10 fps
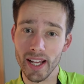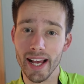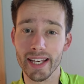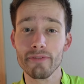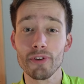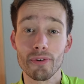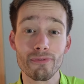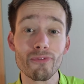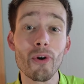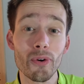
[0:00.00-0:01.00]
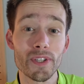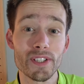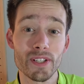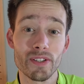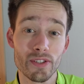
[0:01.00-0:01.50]
And if you're
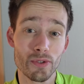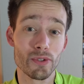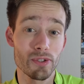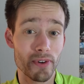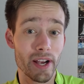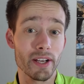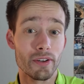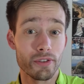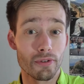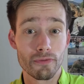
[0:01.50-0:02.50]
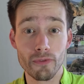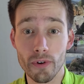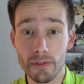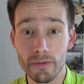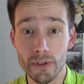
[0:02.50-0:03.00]
forced to strike on your
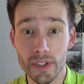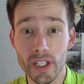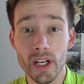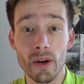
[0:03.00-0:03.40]
forefoot